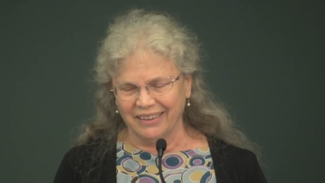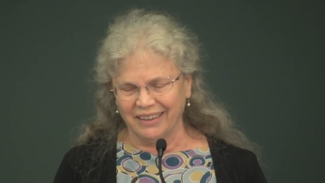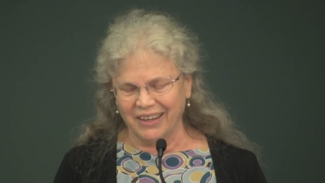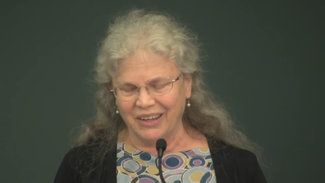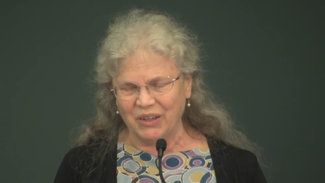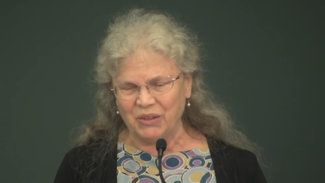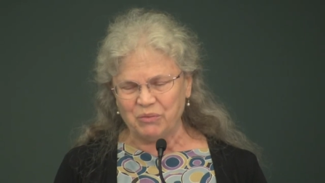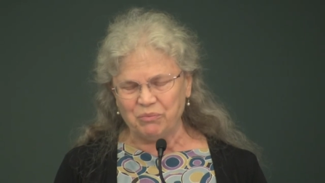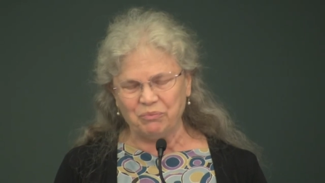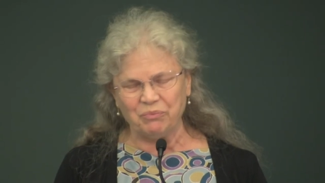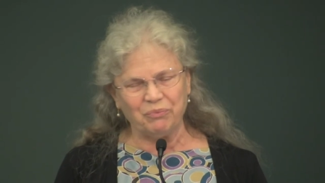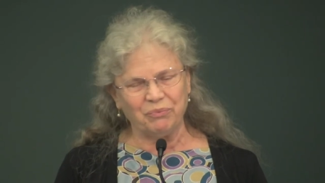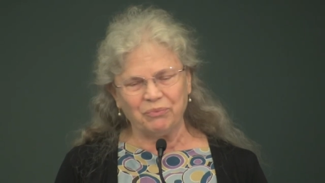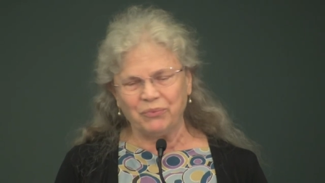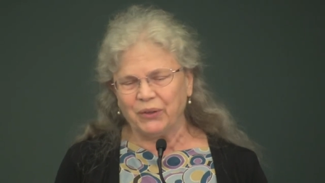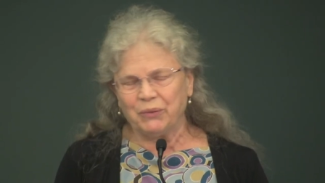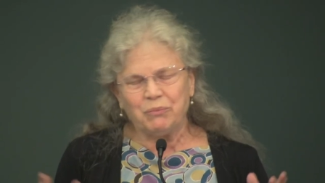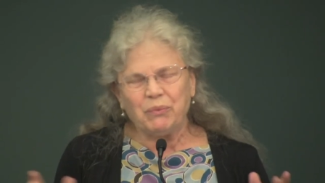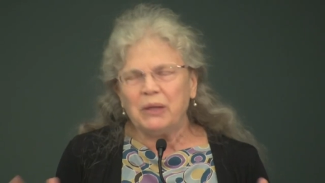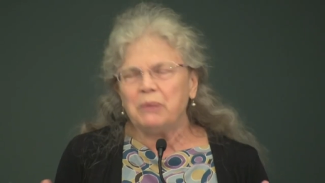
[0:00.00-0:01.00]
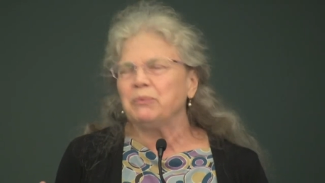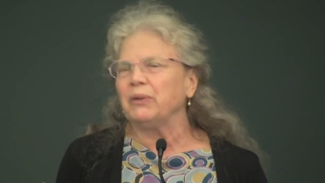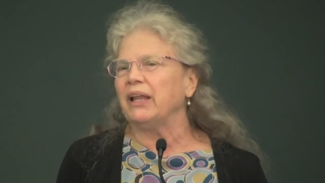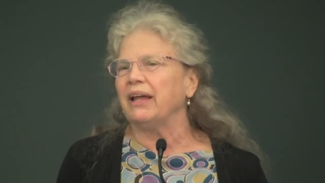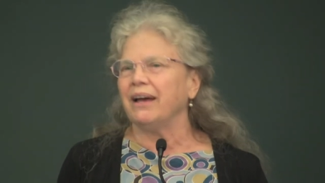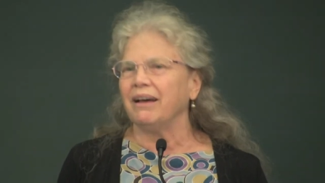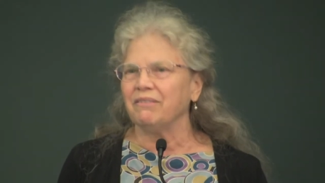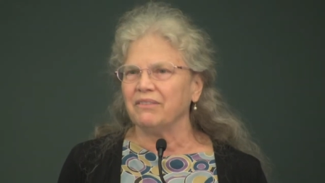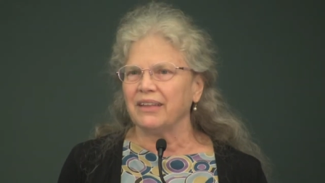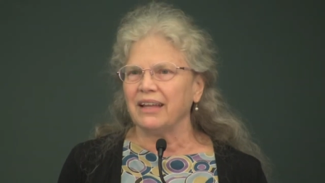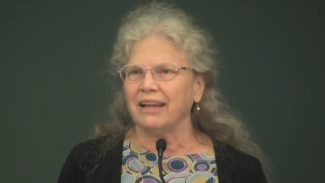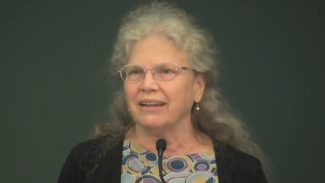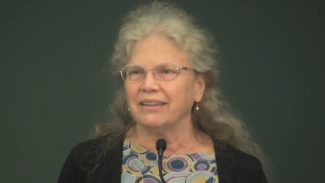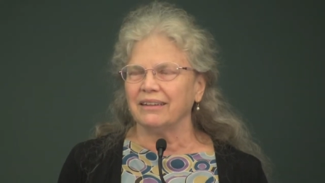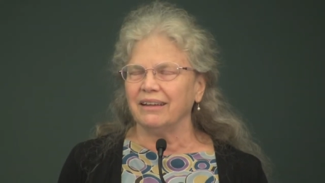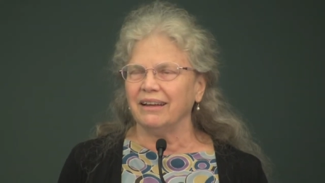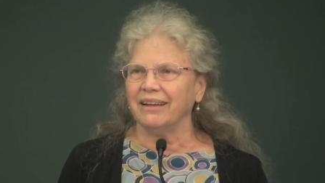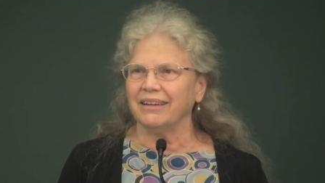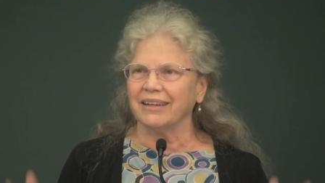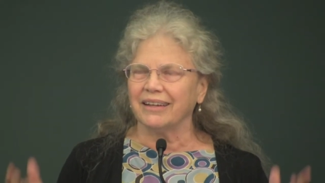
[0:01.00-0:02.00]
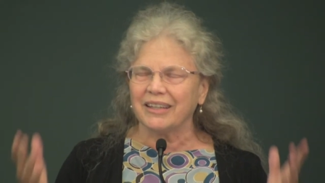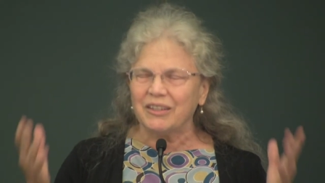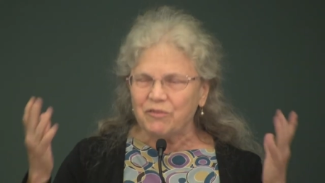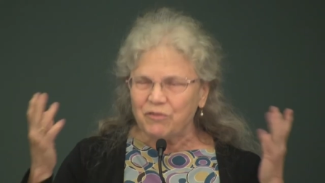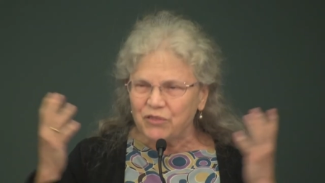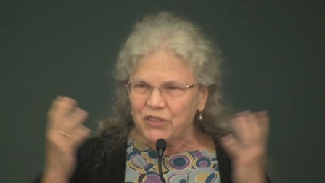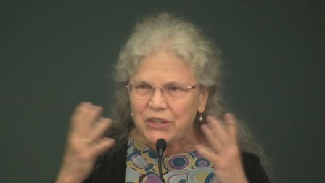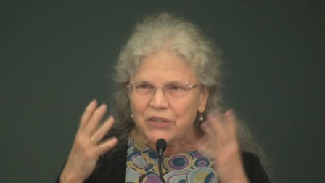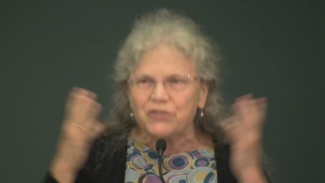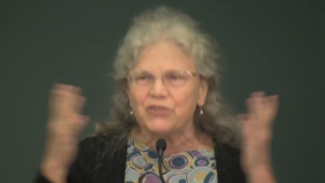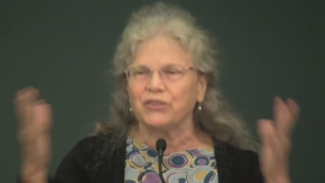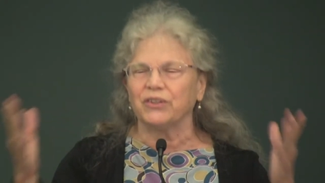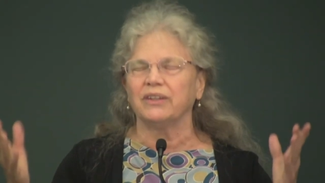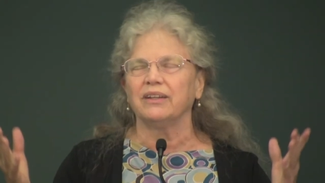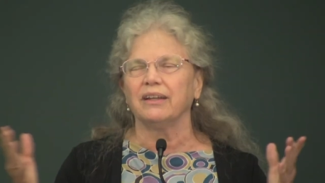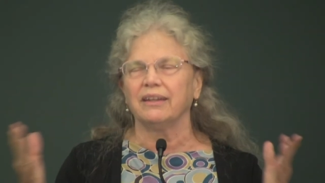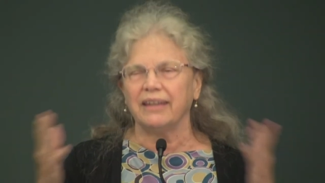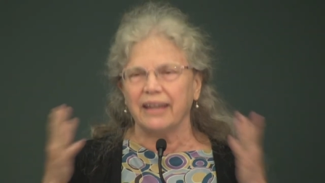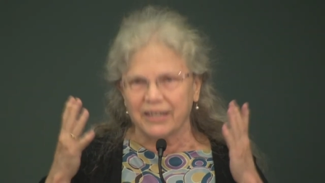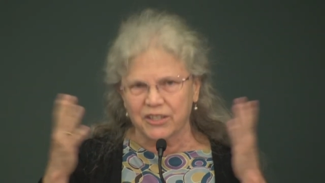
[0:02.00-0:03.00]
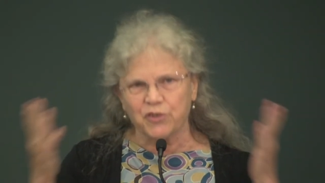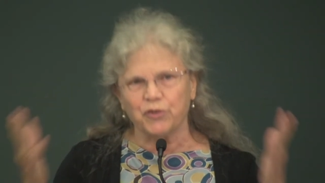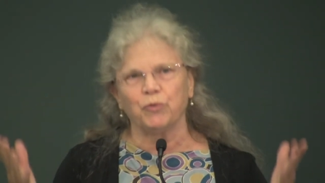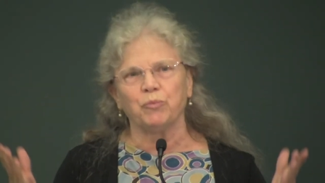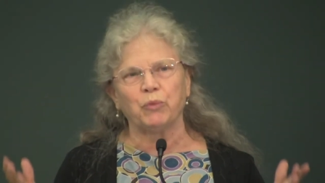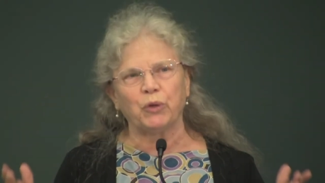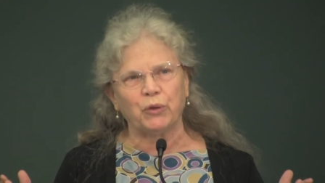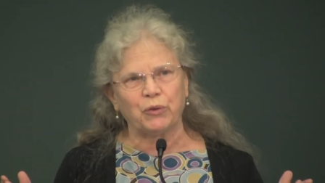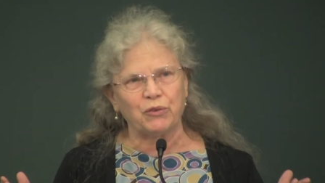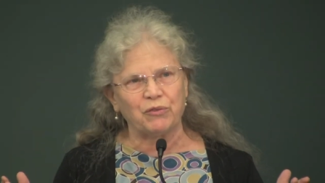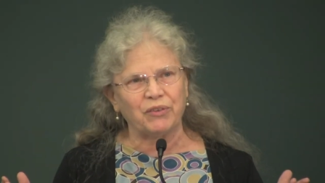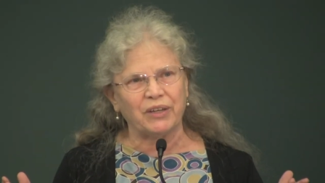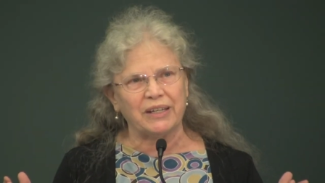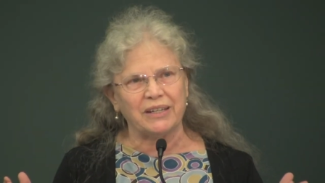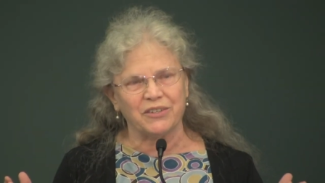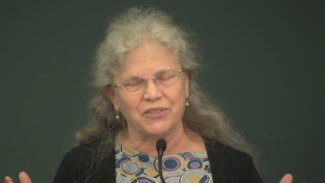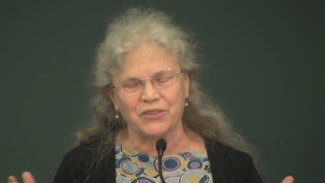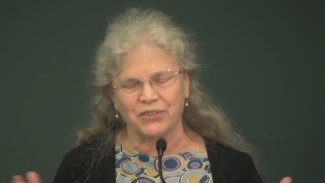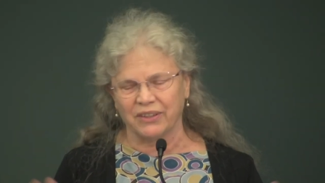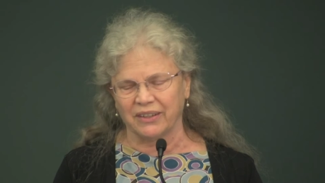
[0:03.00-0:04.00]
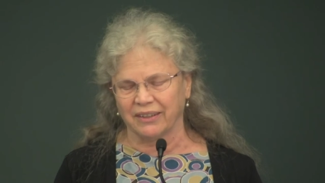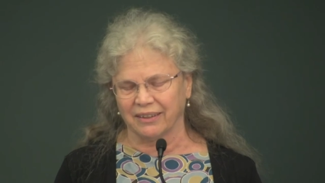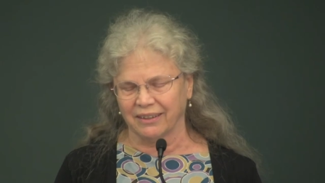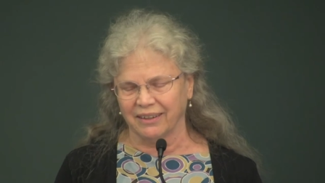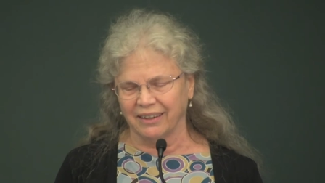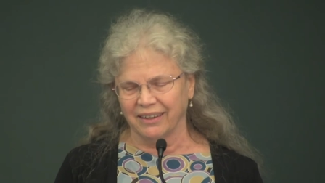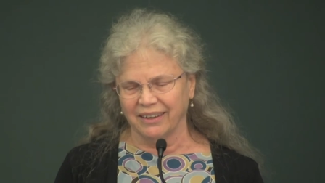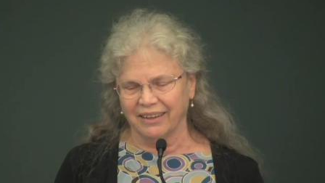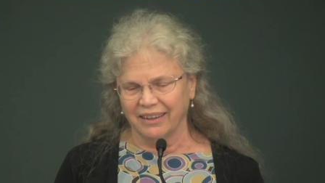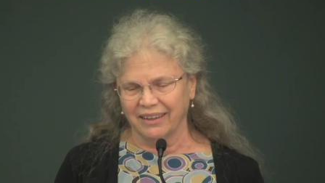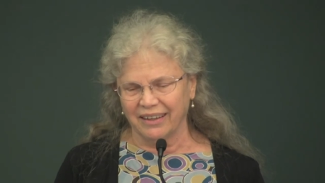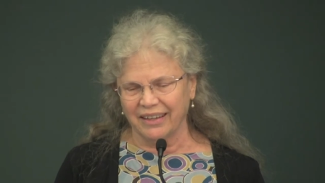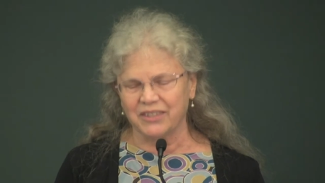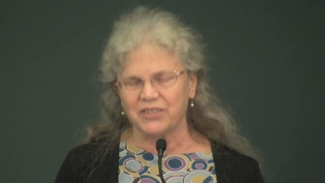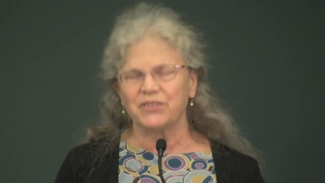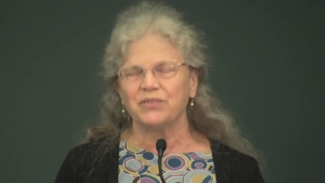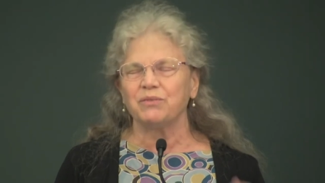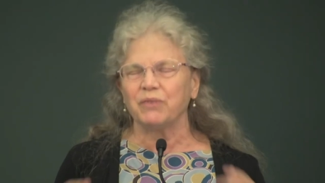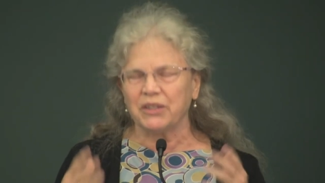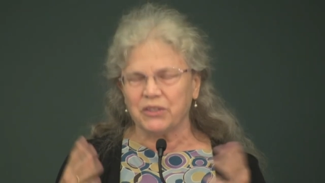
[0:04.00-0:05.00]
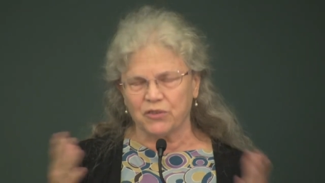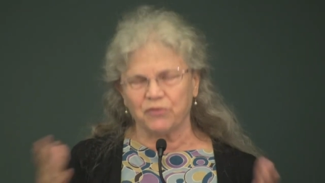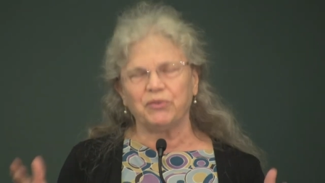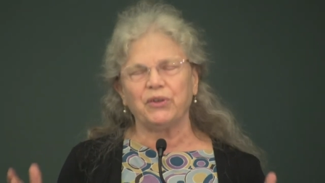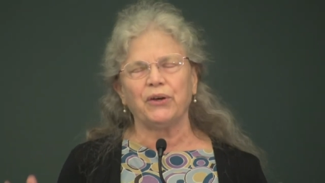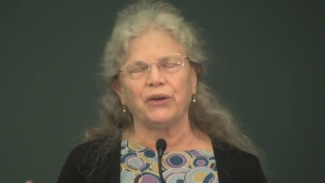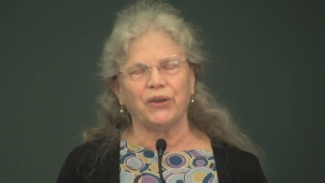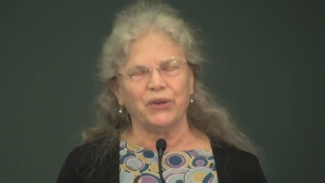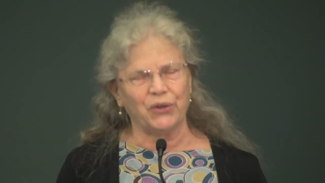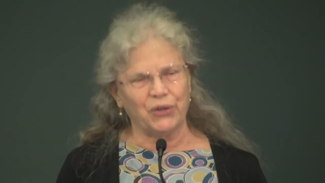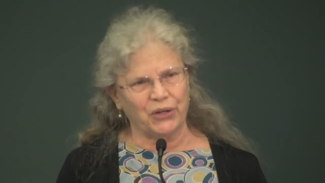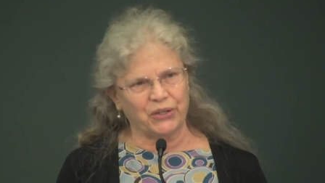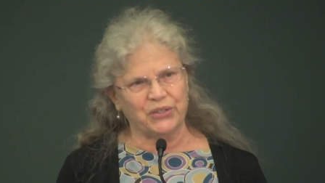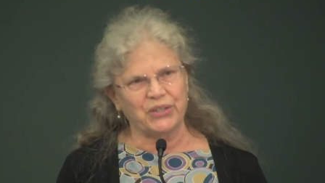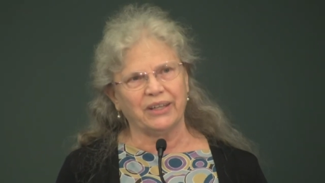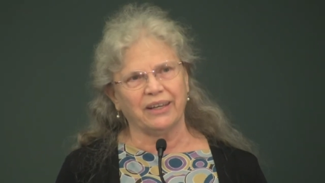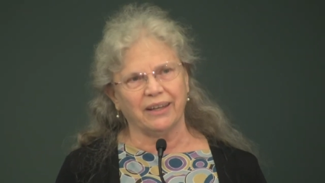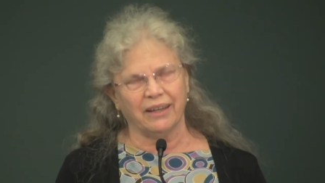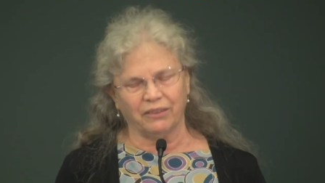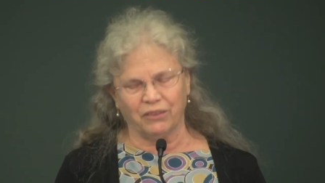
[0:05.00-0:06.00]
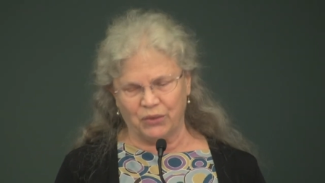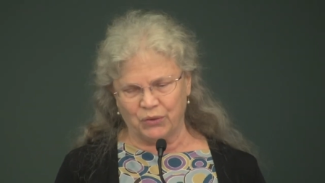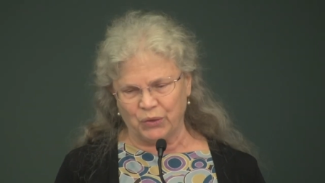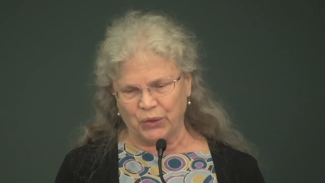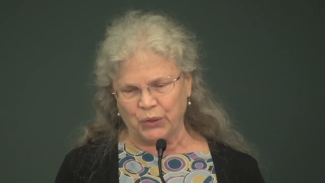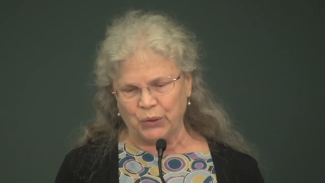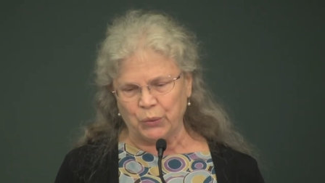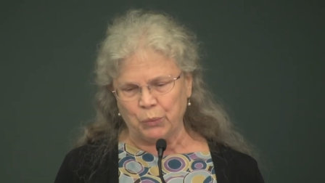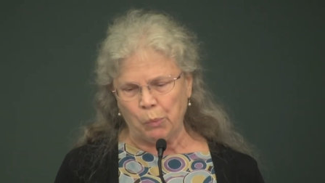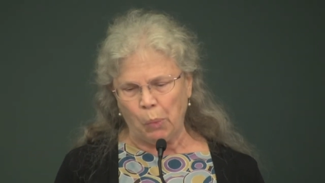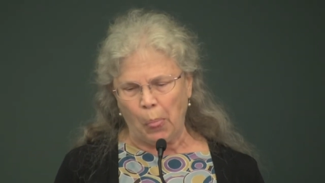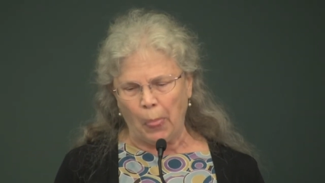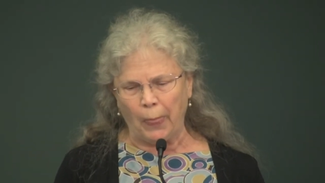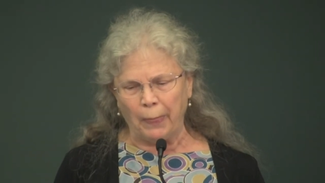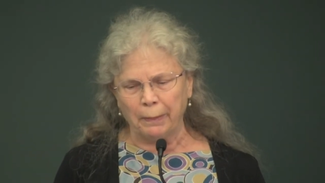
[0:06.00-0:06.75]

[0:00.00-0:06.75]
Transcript: Um, when people have that kind of conviction that that's your motivation, it's, it's very hard to get through.